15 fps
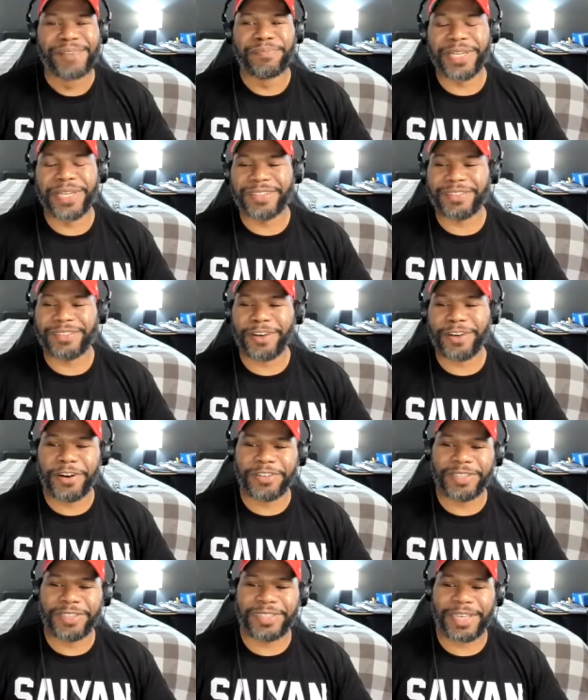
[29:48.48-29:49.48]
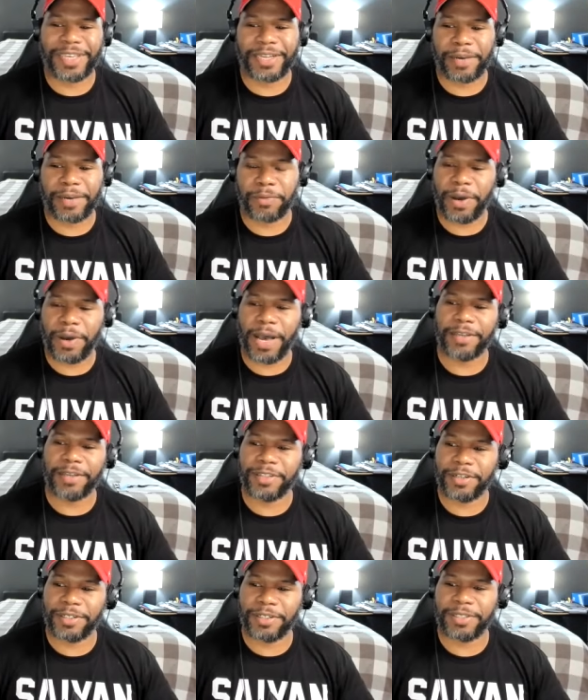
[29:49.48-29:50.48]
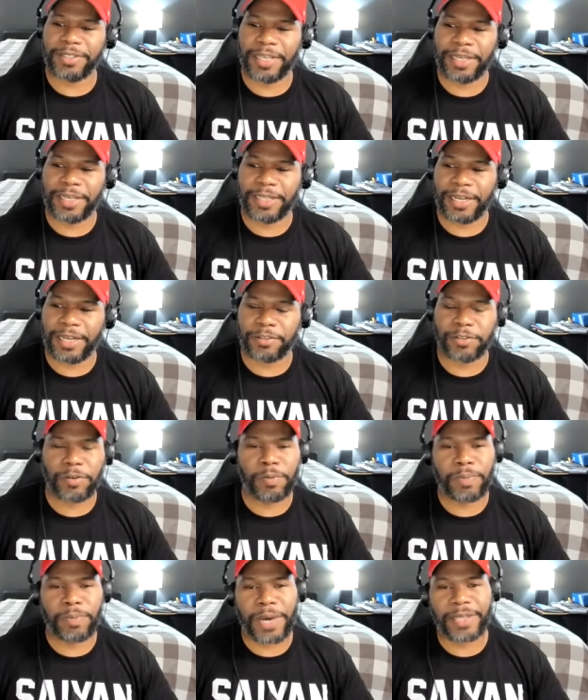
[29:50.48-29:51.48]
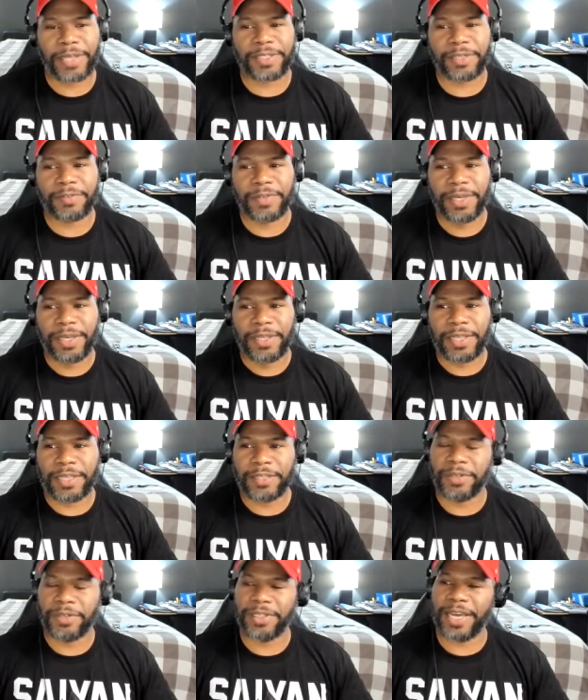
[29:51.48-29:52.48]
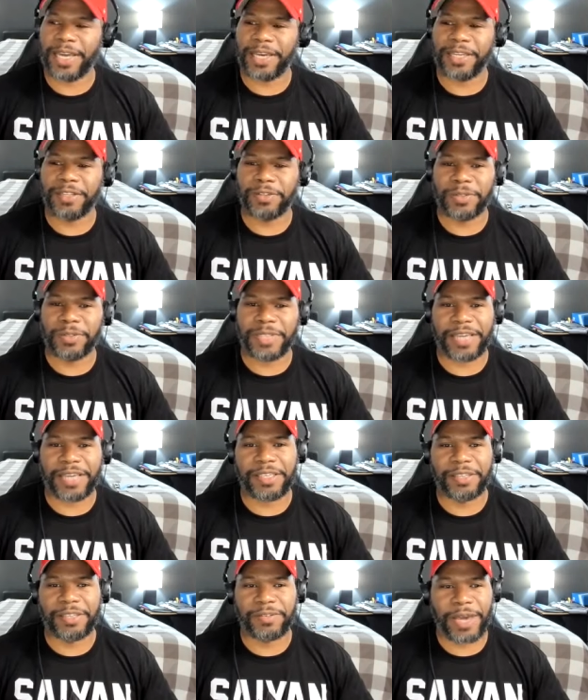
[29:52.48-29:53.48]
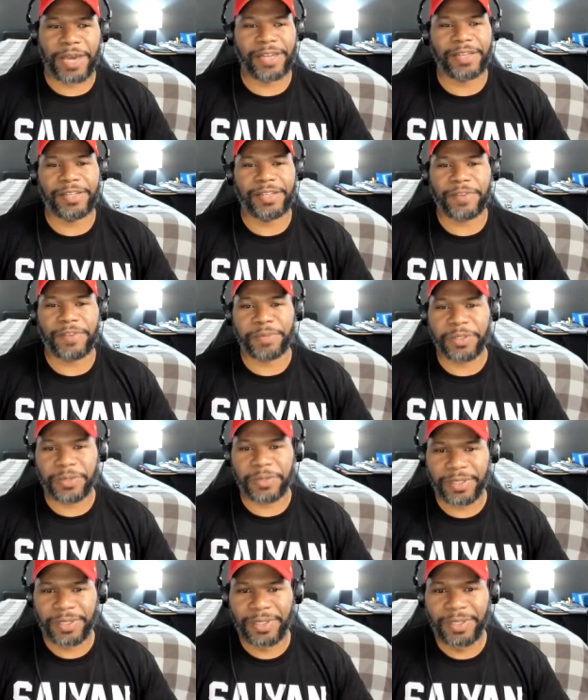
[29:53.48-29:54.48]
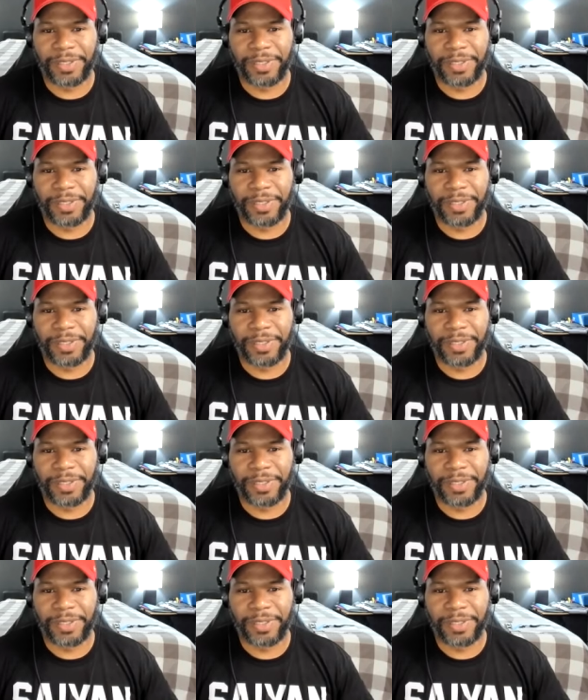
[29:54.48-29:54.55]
But it's harder to say that, well, I've started this thing that it's so positive that the only thing I can do is actually kind of live up to it.